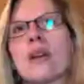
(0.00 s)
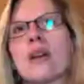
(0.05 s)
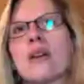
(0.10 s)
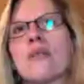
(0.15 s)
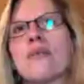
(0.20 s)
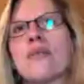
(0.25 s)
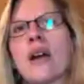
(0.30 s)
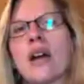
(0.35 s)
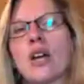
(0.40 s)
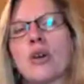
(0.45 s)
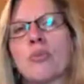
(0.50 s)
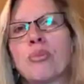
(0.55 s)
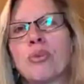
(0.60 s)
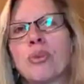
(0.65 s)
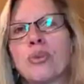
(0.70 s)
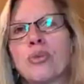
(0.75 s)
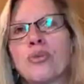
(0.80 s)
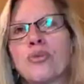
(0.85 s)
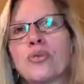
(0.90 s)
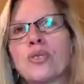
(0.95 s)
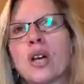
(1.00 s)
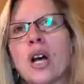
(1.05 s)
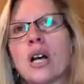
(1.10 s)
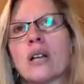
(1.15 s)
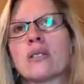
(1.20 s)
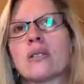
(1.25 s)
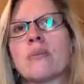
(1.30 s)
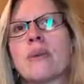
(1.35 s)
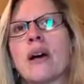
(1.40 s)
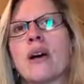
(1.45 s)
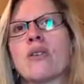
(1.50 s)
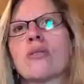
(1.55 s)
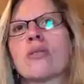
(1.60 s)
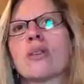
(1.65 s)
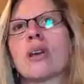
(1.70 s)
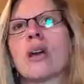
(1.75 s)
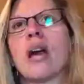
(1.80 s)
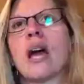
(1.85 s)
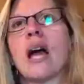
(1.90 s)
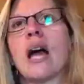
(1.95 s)
Fireproof talks about
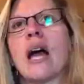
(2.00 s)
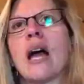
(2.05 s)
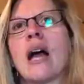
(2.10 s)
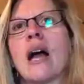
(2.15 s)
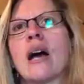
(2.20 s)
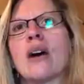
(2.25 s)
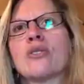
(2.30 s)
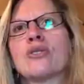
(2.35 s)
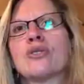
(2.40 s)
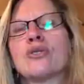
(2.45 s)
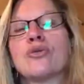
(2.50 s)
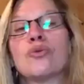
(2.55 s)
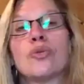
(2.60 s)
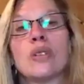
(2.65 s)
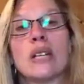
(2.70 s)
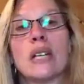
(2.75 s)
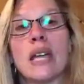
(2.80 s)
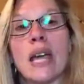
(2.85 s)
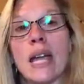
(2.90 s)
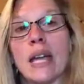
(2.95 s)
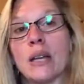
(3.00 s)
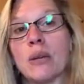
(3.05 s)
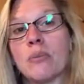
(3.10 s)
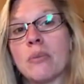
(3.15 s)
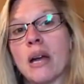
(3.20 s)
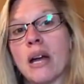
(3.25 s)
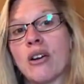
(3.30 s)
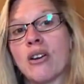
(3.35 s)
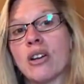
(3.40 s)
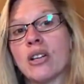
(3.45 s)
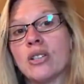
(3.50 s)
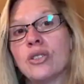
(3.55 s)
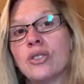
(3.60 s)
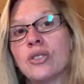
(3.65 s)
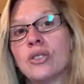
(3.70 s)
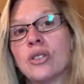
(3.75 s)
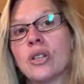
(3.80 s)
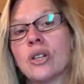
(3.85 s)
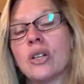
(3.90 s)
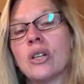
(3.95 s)
how to regain a marriage,
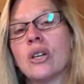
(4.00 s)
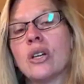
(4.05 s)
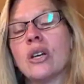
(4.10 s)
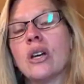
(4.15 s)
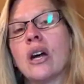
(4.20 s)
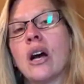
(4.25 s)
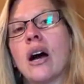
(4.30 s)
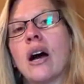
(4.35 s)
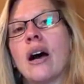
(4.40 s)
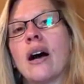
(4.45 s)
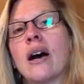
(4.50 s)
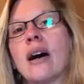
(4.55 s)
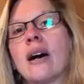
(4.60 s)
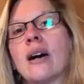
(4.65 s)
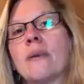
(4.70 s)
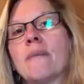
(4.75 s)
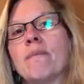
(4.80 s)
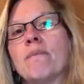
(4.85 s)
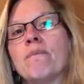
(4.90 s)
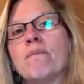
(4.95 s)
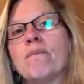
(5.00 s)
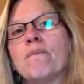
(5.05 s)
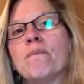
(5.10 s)
and